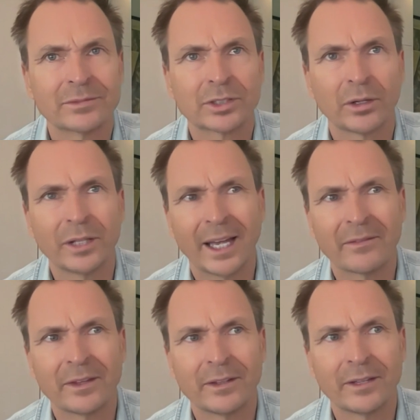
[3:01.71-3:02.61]
so
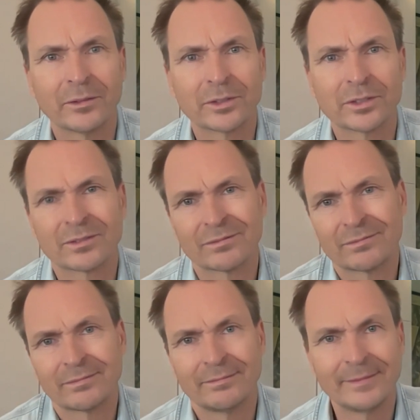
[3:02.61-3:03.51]
yeah, there's,
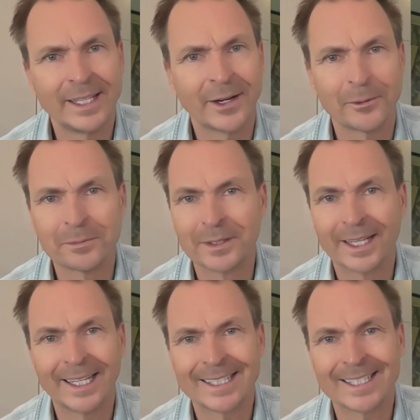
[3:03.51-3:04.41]
you know,
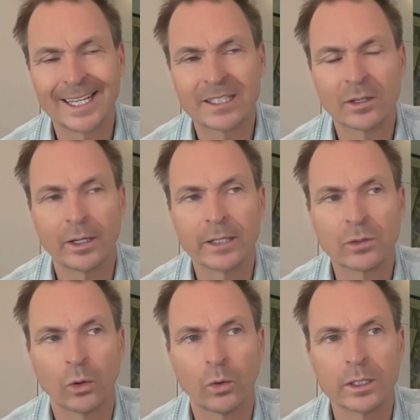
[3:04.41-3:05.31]
it's, it's,
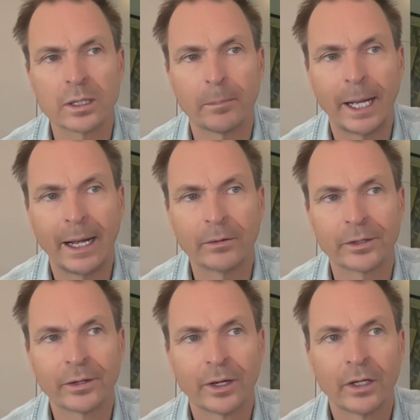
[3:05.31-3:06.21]
it's always about
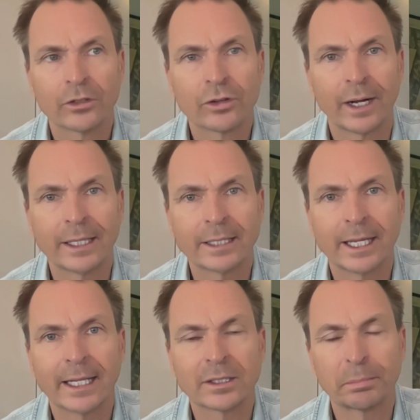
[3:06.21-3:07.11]
trying to
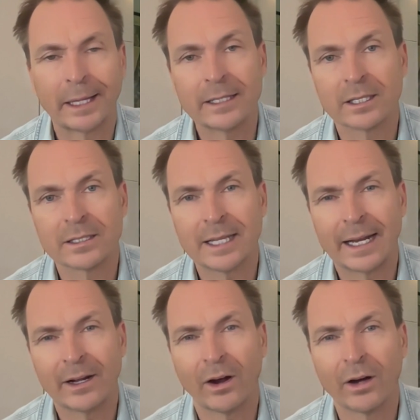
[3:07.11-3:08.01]
get to places
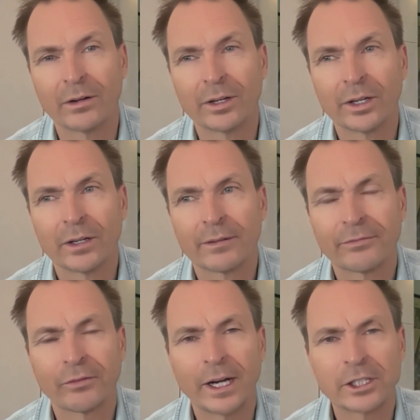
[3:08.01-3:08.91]
that are
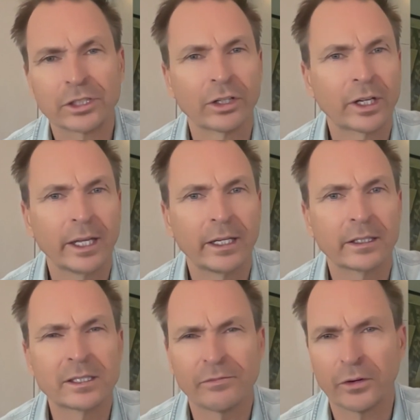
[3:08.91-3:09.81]
fresh
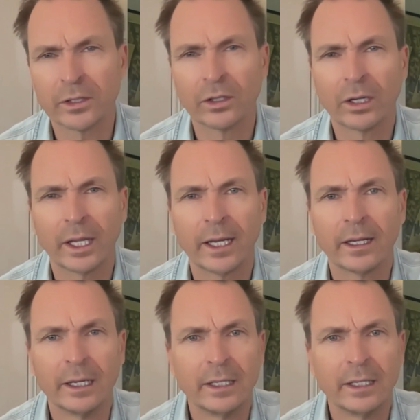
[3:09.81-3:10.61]
looking, different looking.